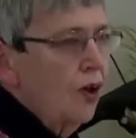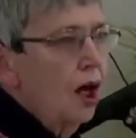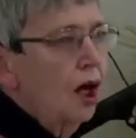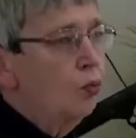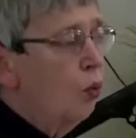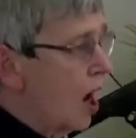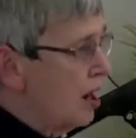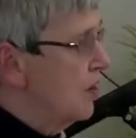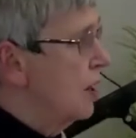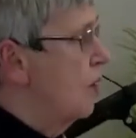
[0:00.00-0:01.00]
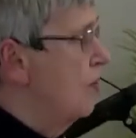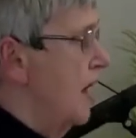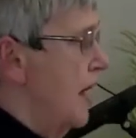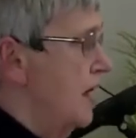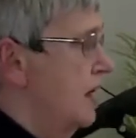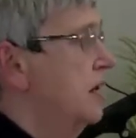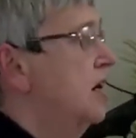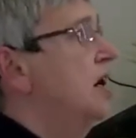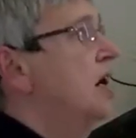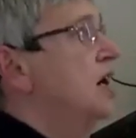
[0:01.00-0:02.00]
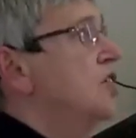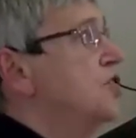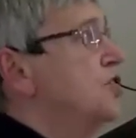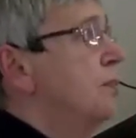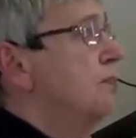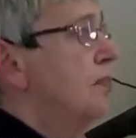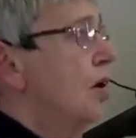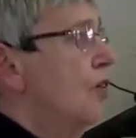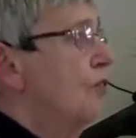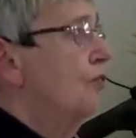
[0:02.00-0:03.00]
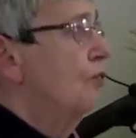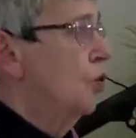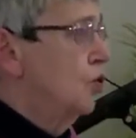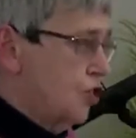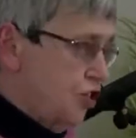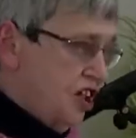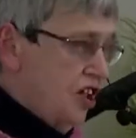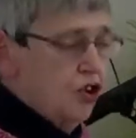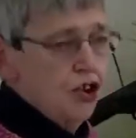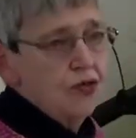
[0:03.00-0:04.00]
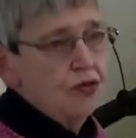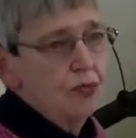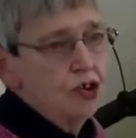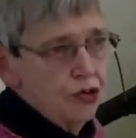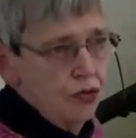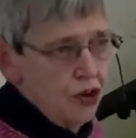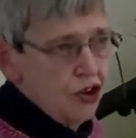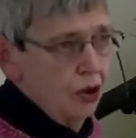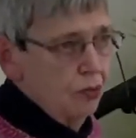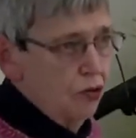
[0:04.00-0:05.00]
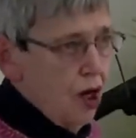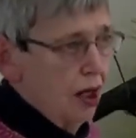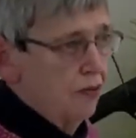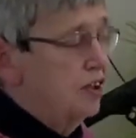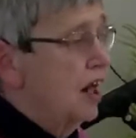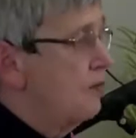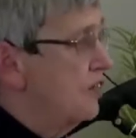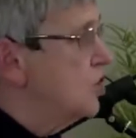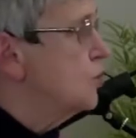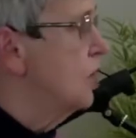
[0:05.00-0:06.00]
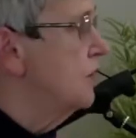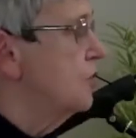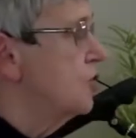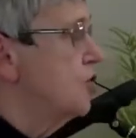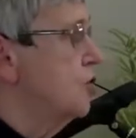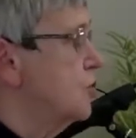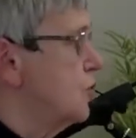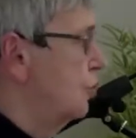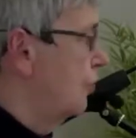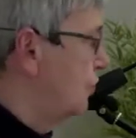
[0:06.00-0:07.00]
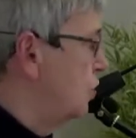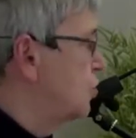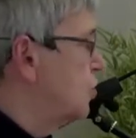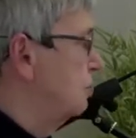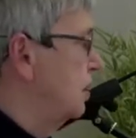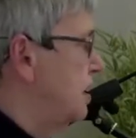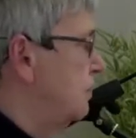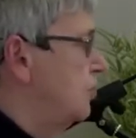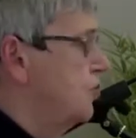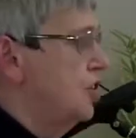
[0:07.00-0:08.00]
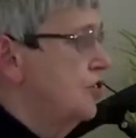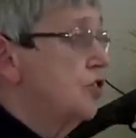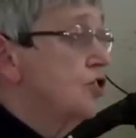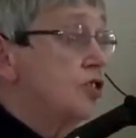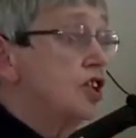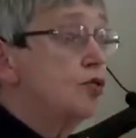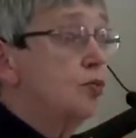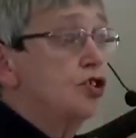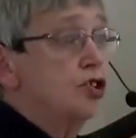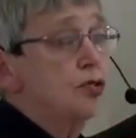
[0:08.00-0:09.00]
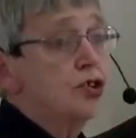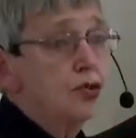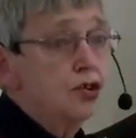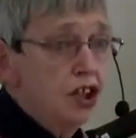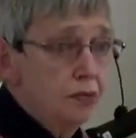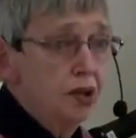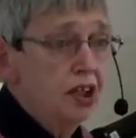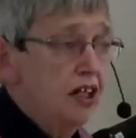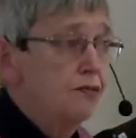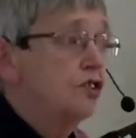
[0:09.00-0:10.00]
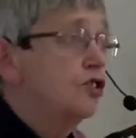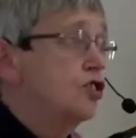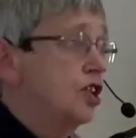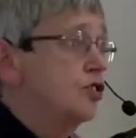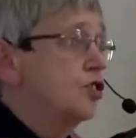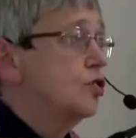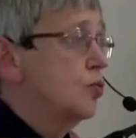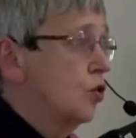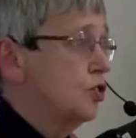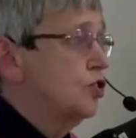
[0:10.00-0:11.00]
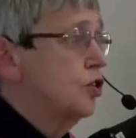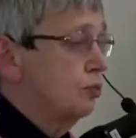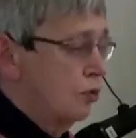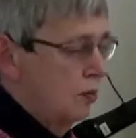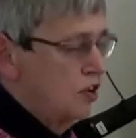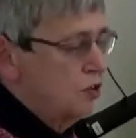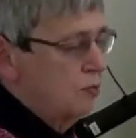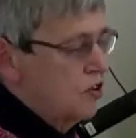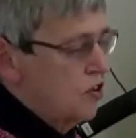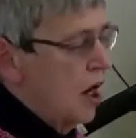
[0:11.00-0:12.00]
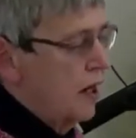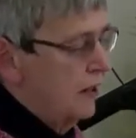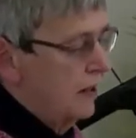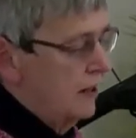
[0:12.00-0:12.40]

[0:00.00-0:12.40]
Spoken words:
And while they were there, some false teachers from Jerusalem arrived. Now, these weren't the Jews who refused to believe in Jesus. These were Jews who did believe that Jesus was the promised Messiah.